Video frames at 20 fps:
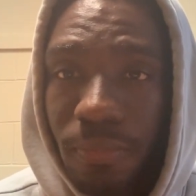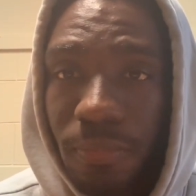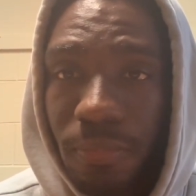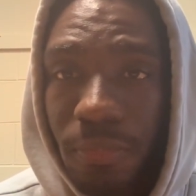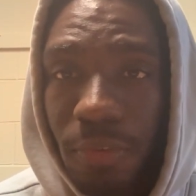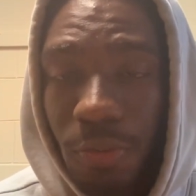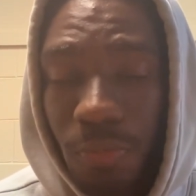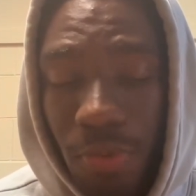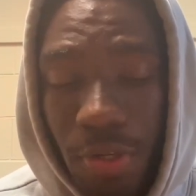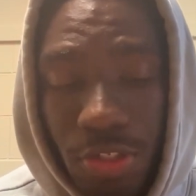
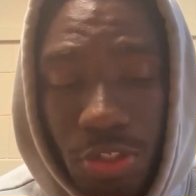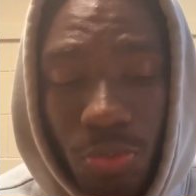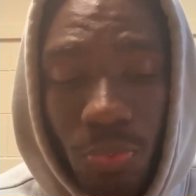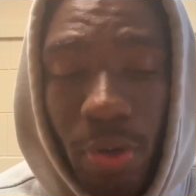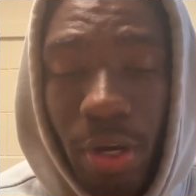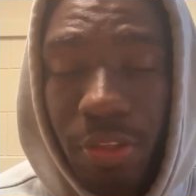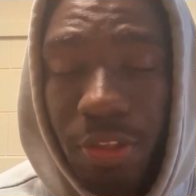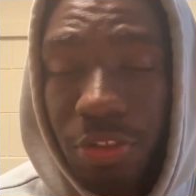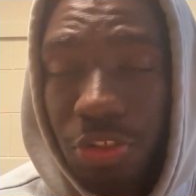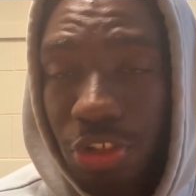The reason
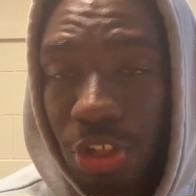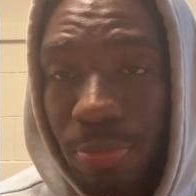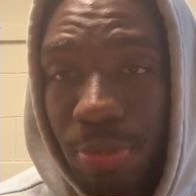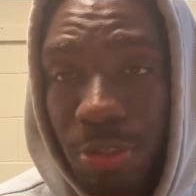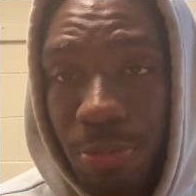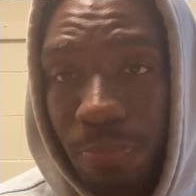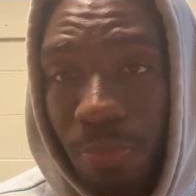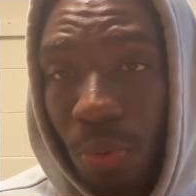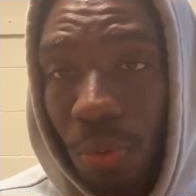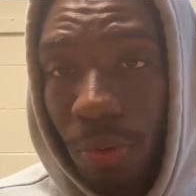why the gym
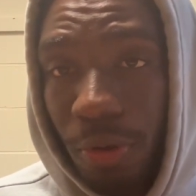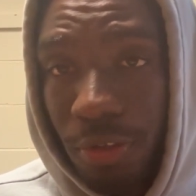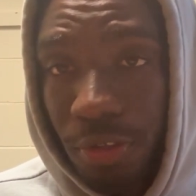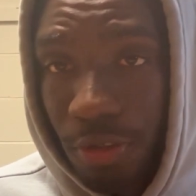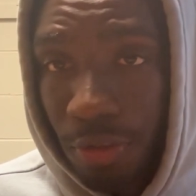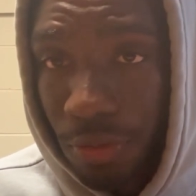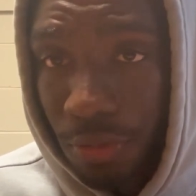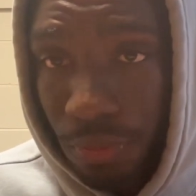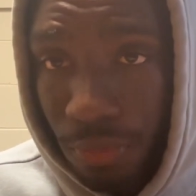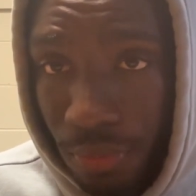is boring
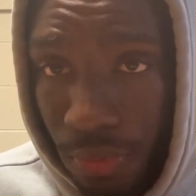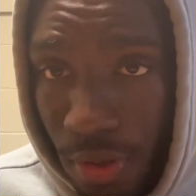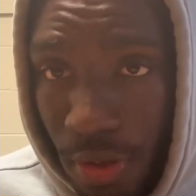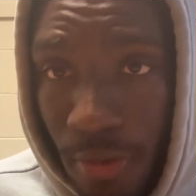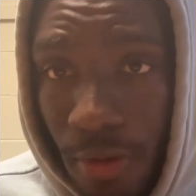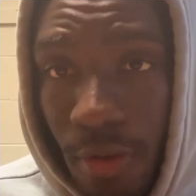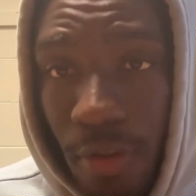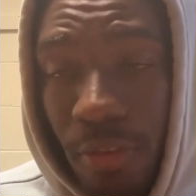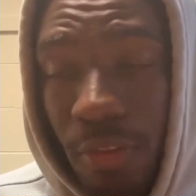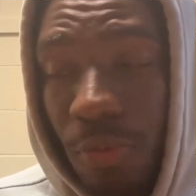to you,
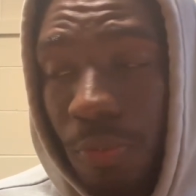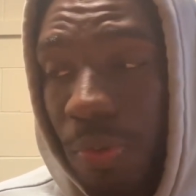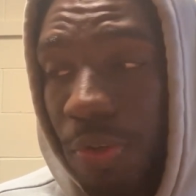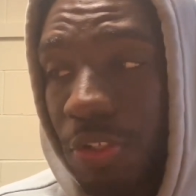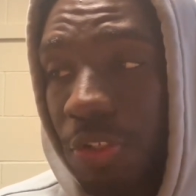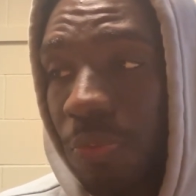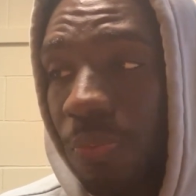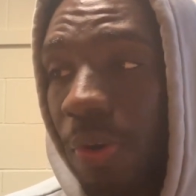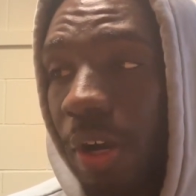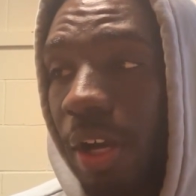the
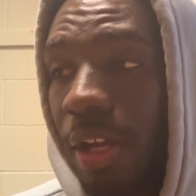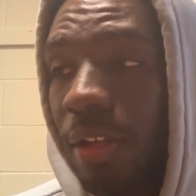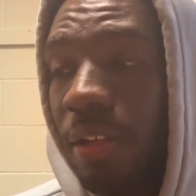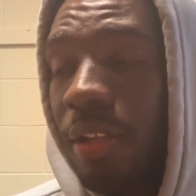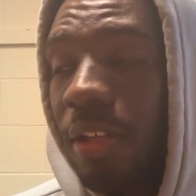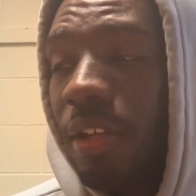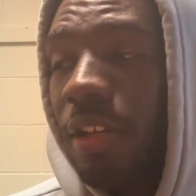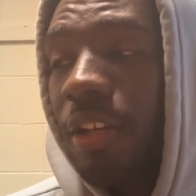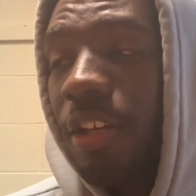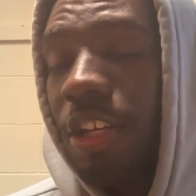reason why,
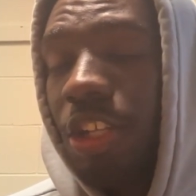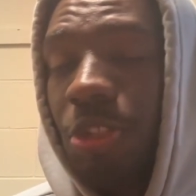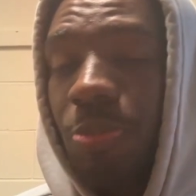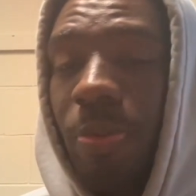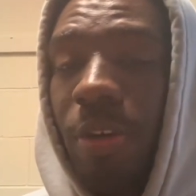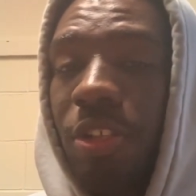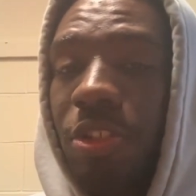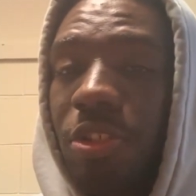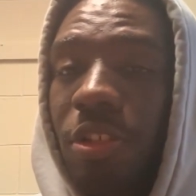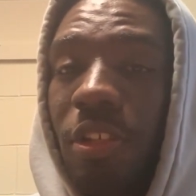
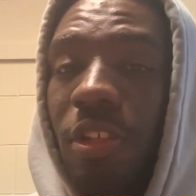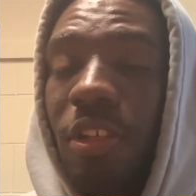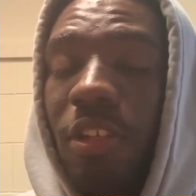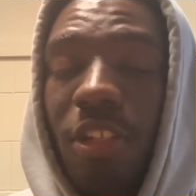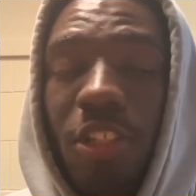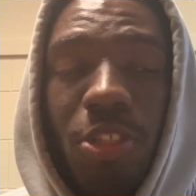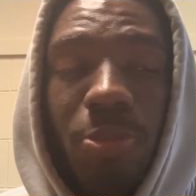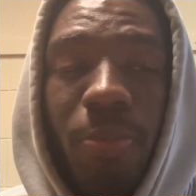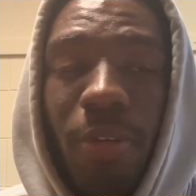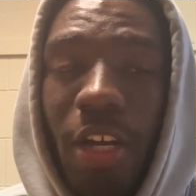
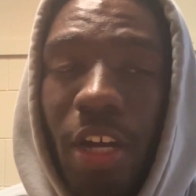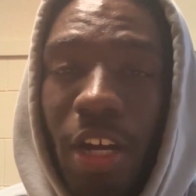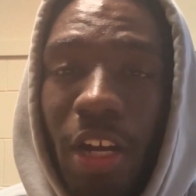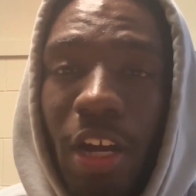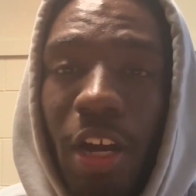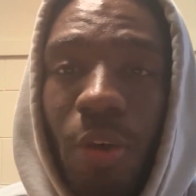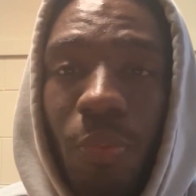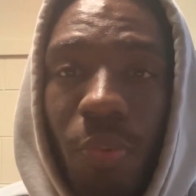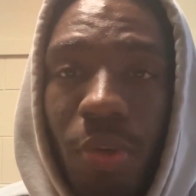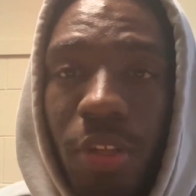especially,
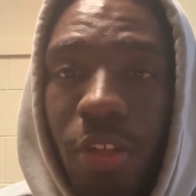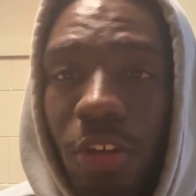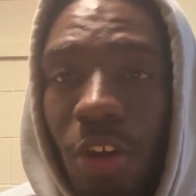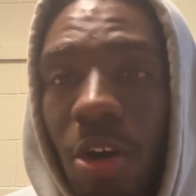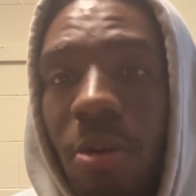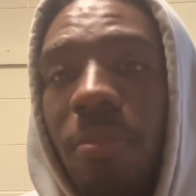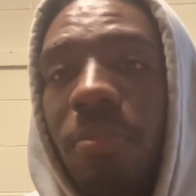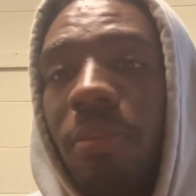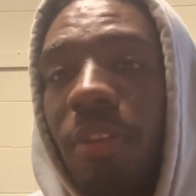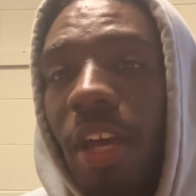I really
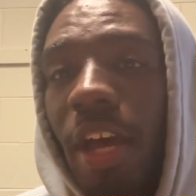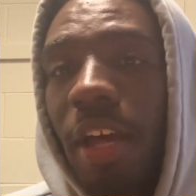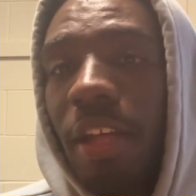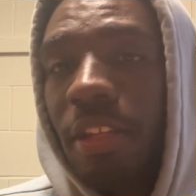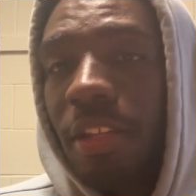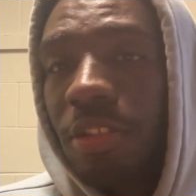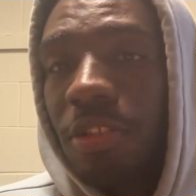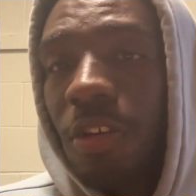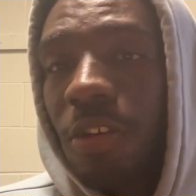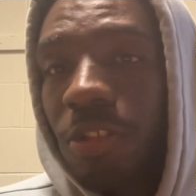hope that
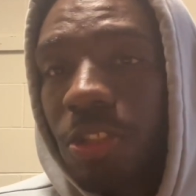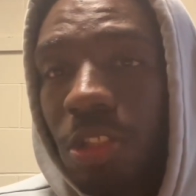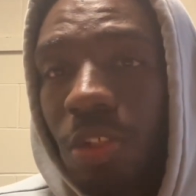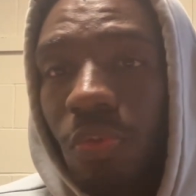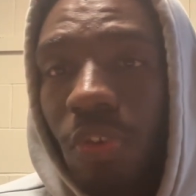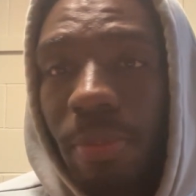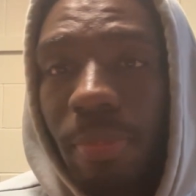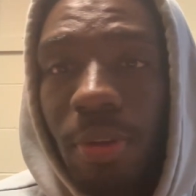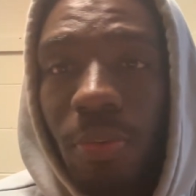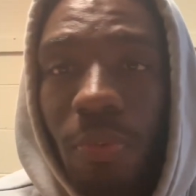it's also
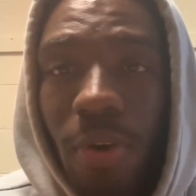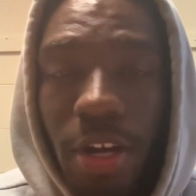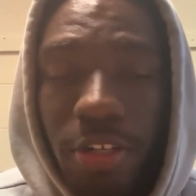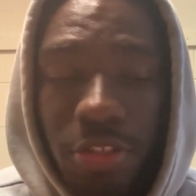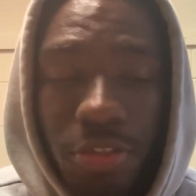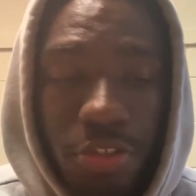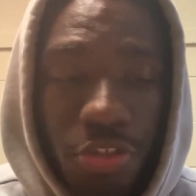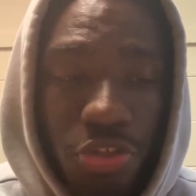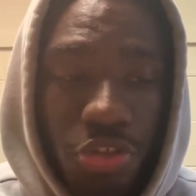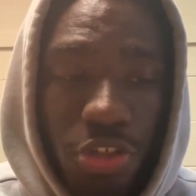women
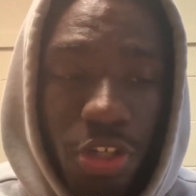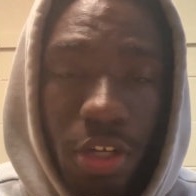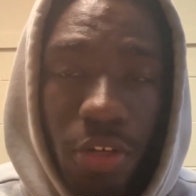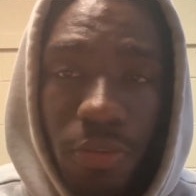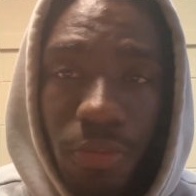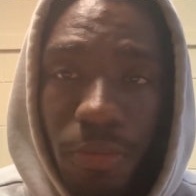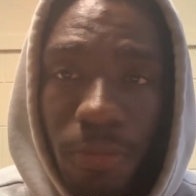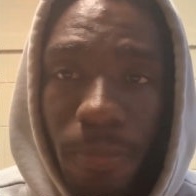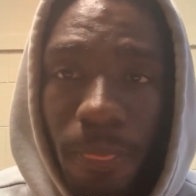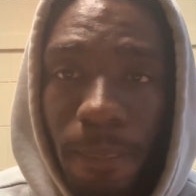watching this
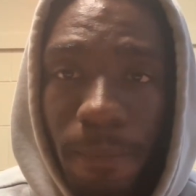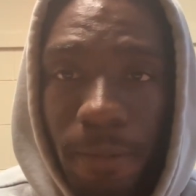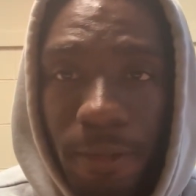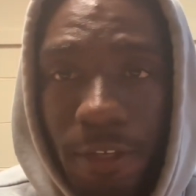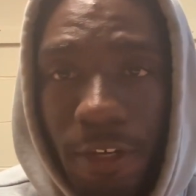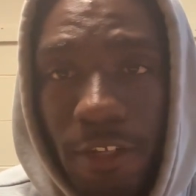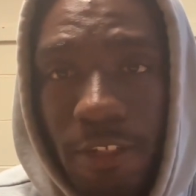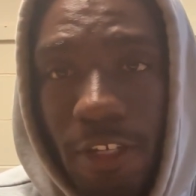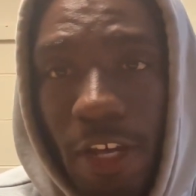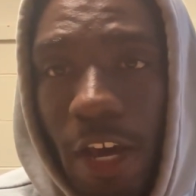channel,
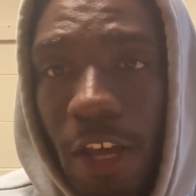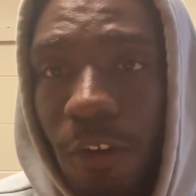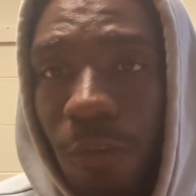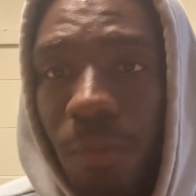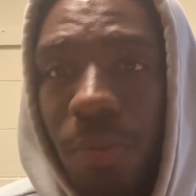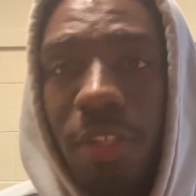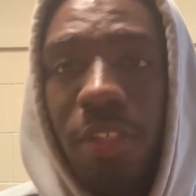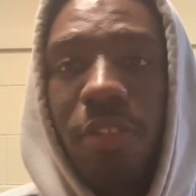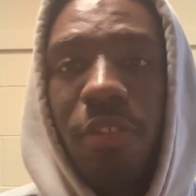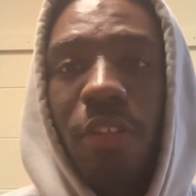because I don't
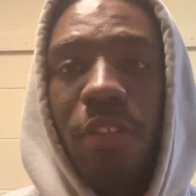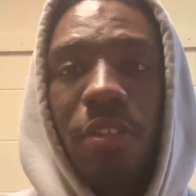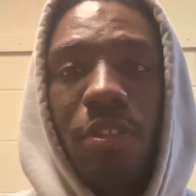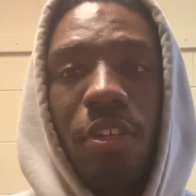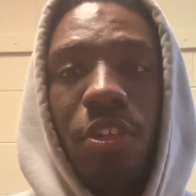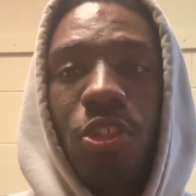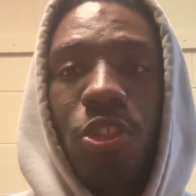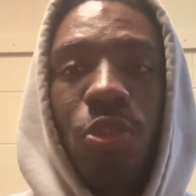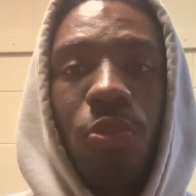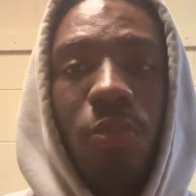really see this
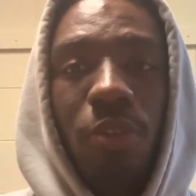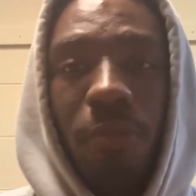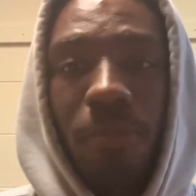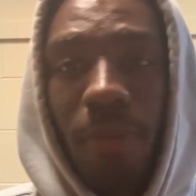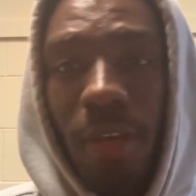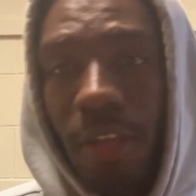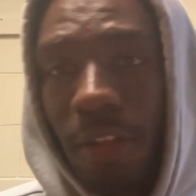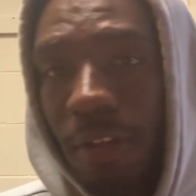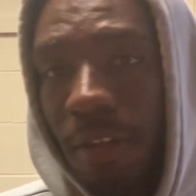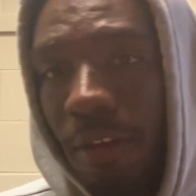issue with
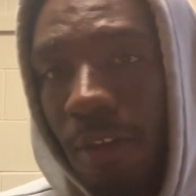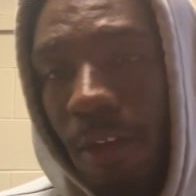men.